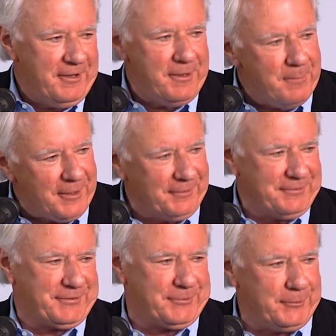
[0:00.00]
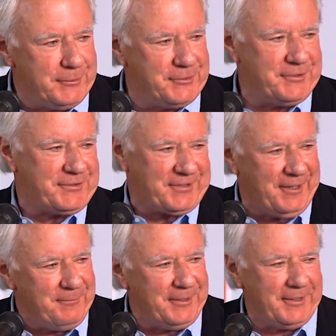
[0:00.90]
emails, surges
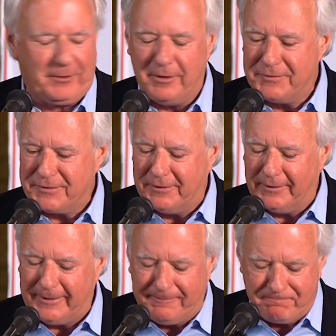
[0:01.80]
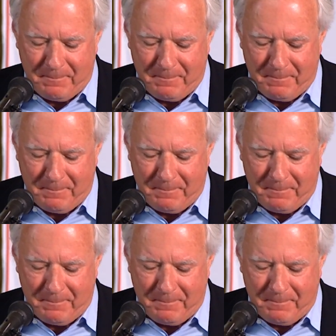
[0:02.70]
coming constantly.